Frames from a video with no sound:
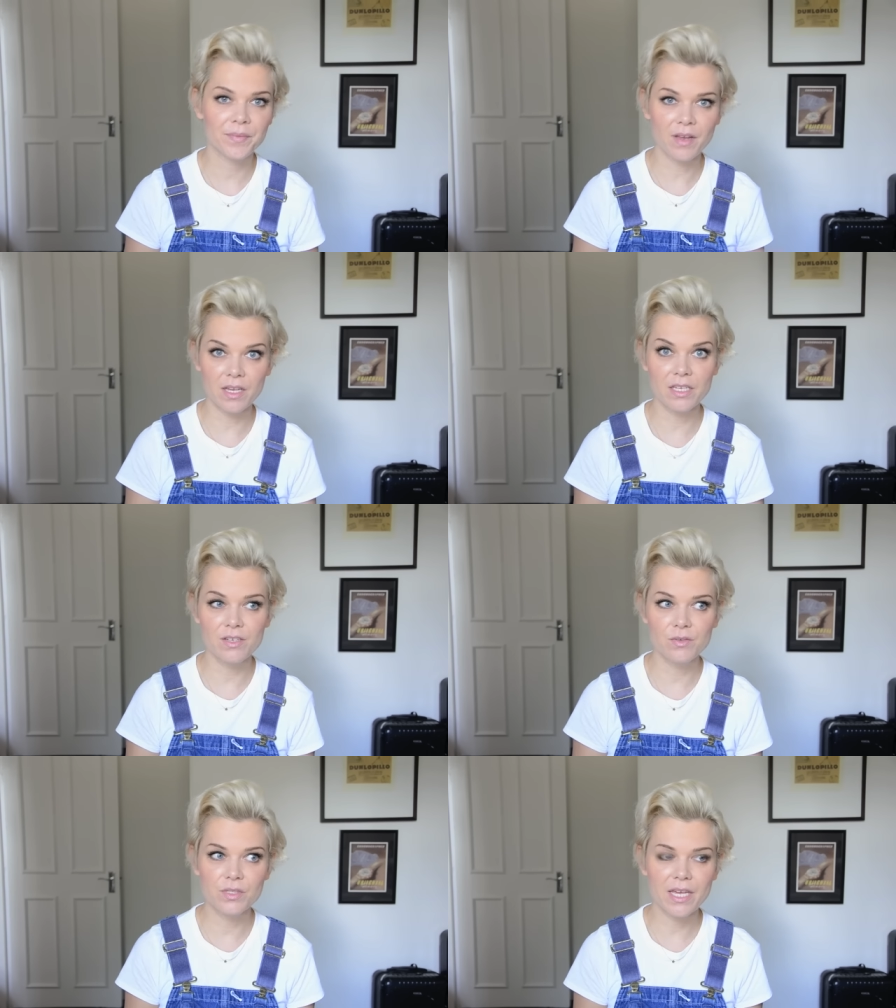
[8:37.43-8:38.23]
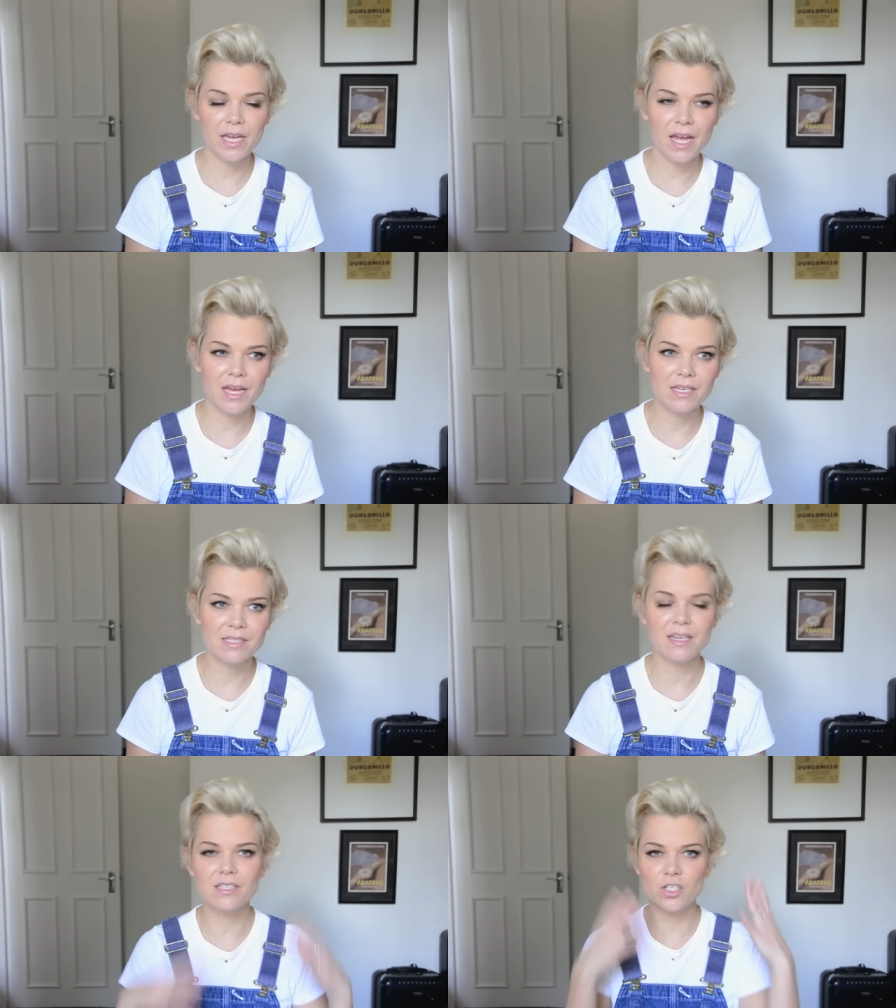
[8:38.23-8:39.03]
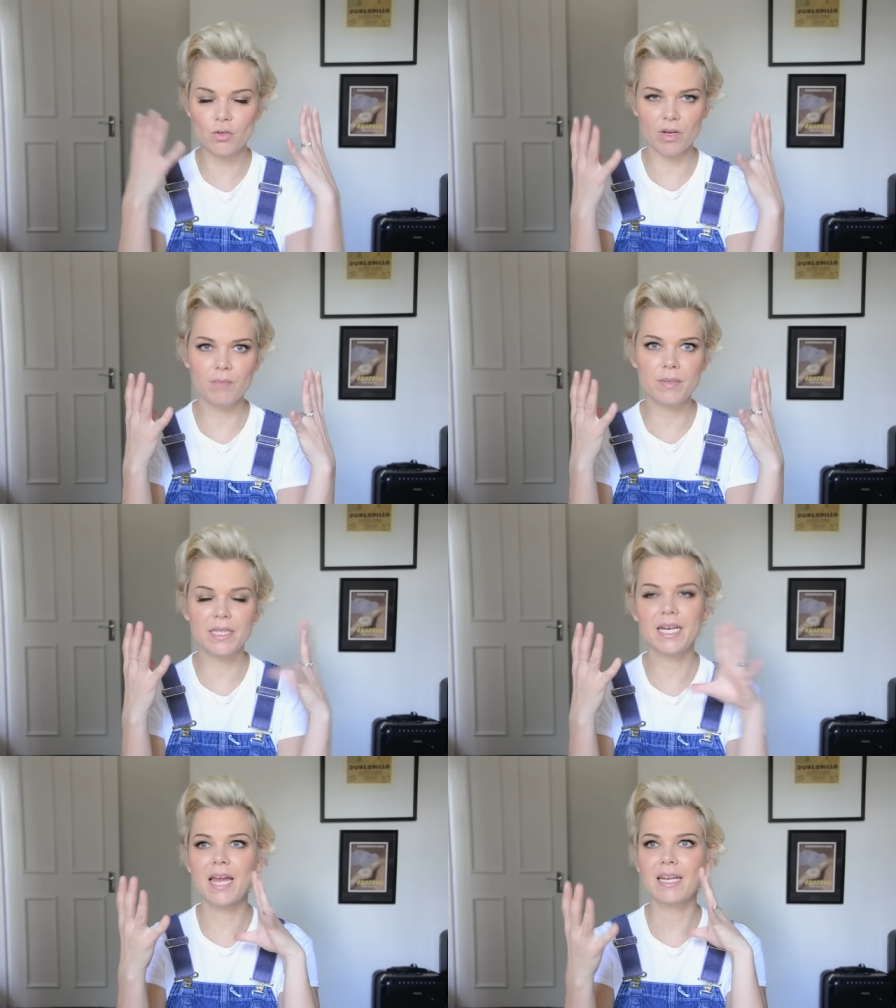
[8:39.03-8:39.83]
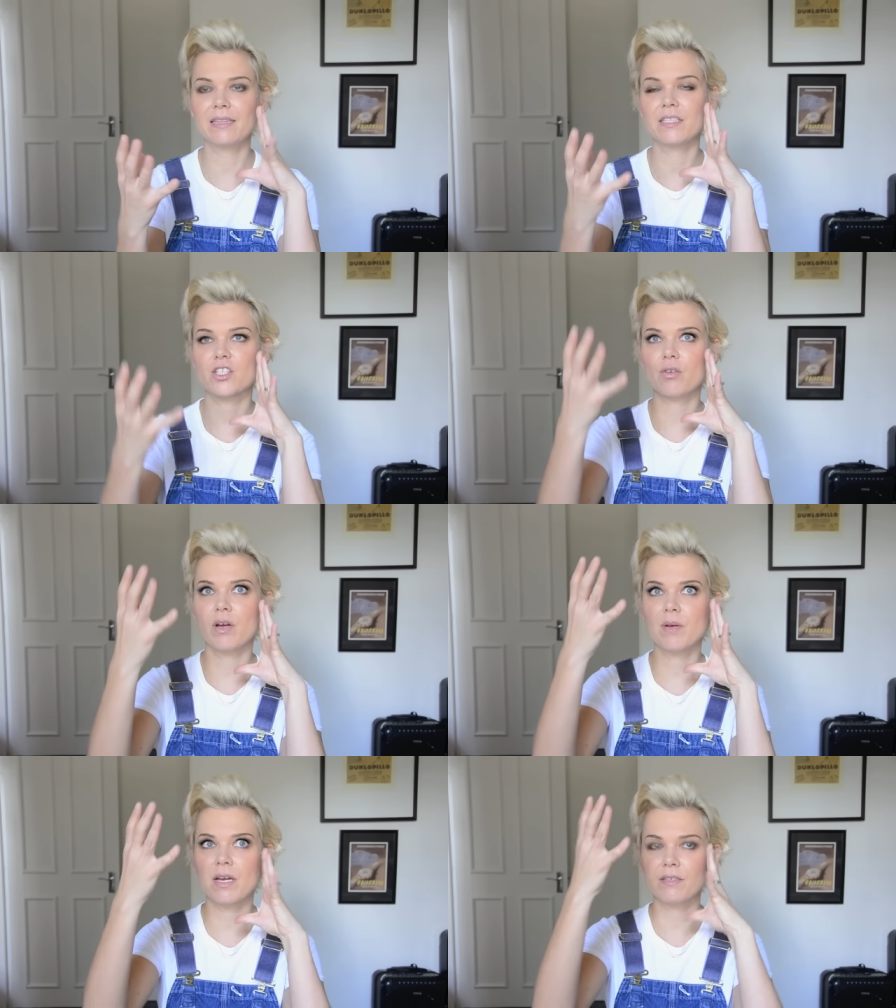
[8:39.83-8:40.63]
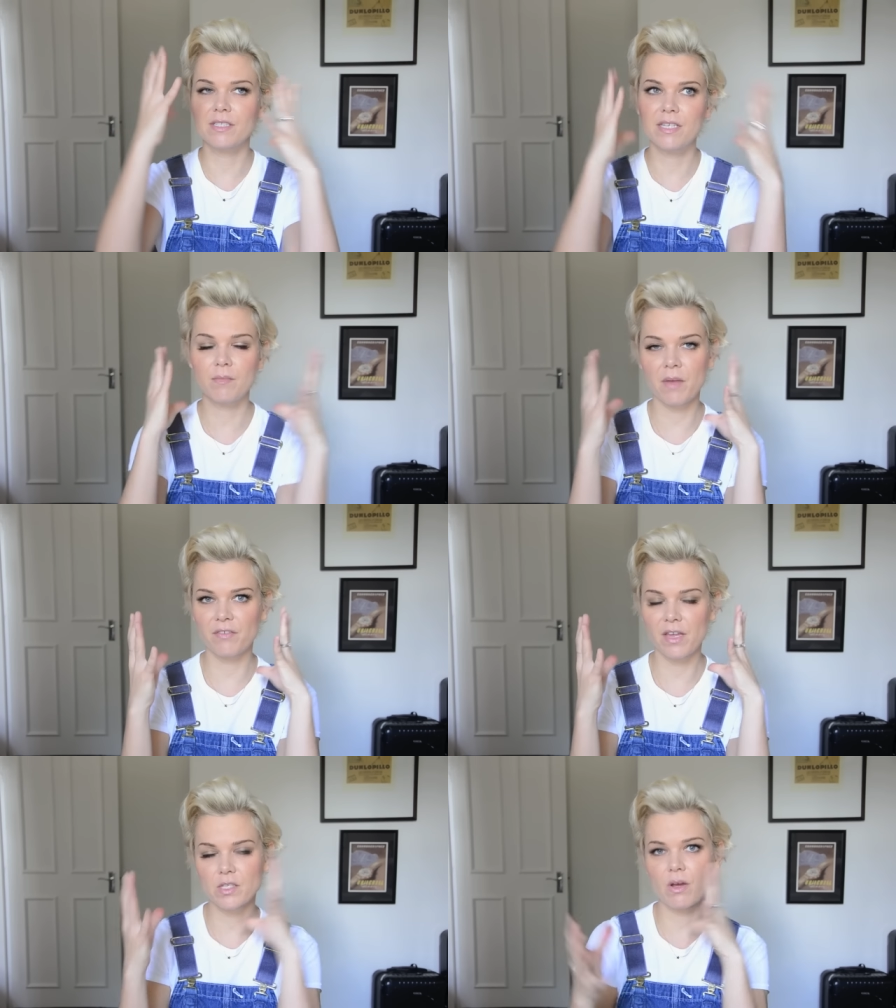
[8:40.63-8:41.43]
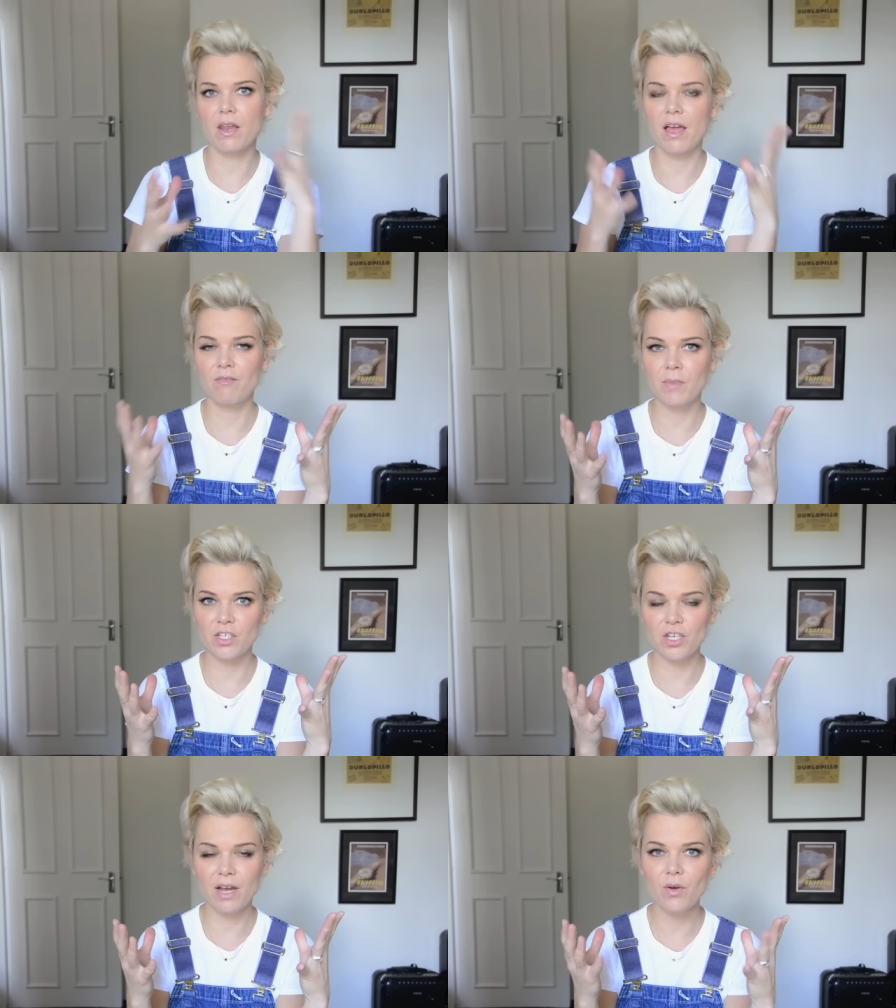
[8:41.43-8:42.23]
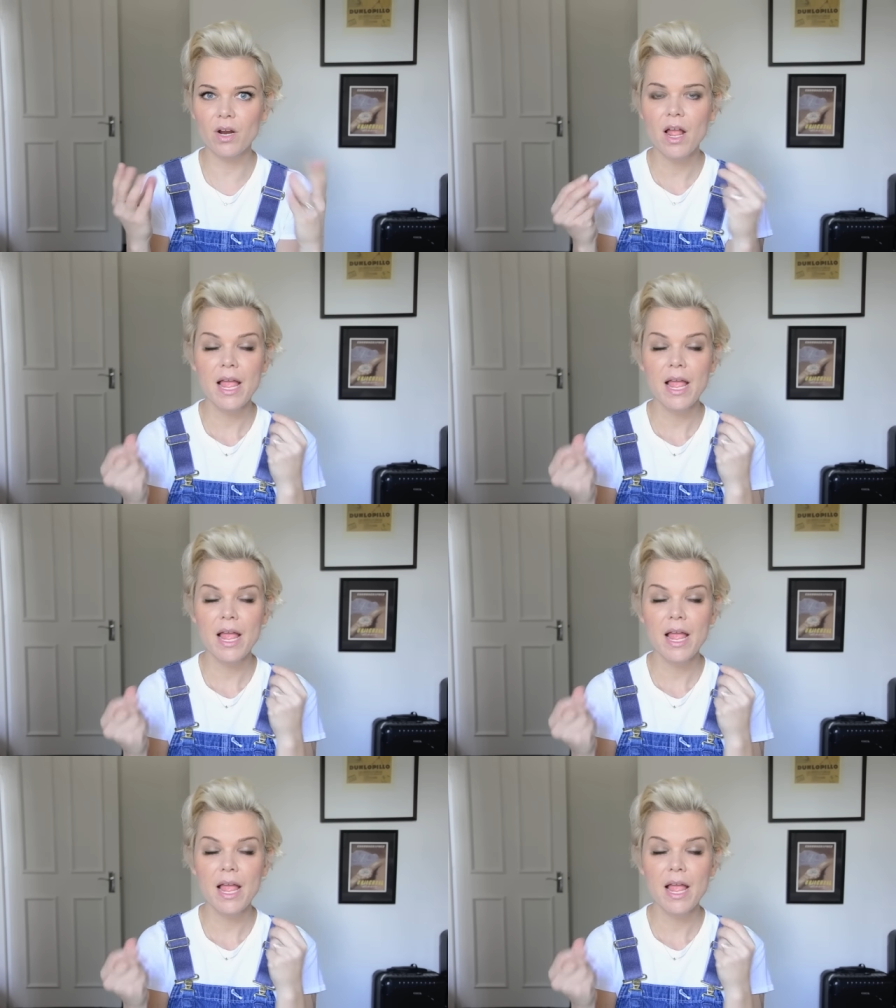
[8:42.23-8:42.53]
I use it as a scrub, but then I let the scrub kind of sit on my face while I have my shower.